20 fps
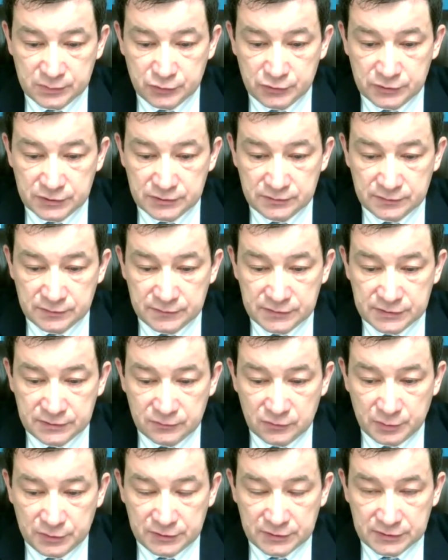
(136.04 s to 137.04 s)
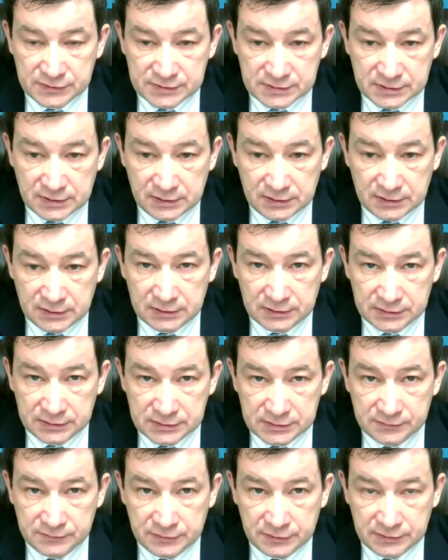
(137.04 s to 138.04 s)
We need to pool our efforts and
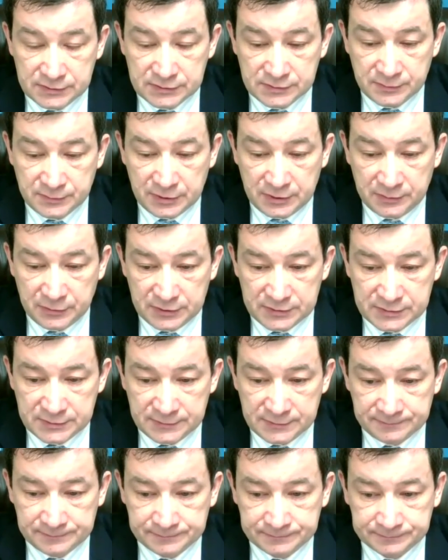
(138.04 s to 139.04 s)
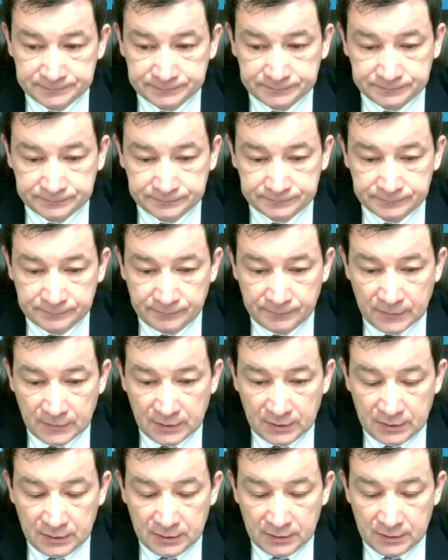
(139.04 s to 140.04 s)
use the whole potential of our
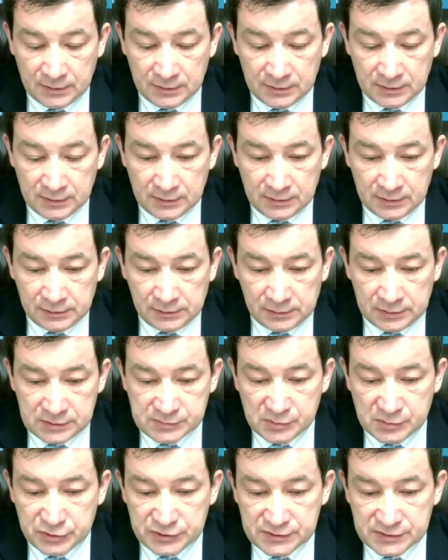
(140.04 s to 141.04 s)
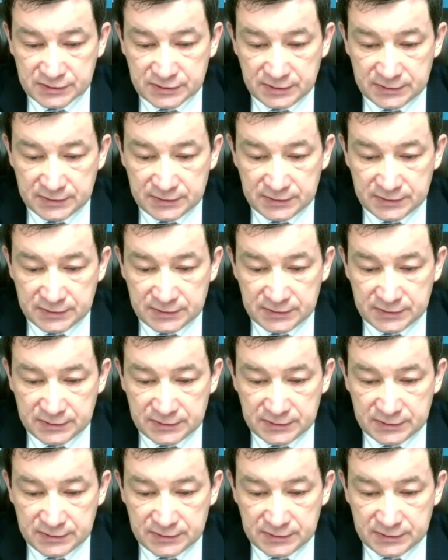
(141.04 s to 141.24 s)
collective diplomacy.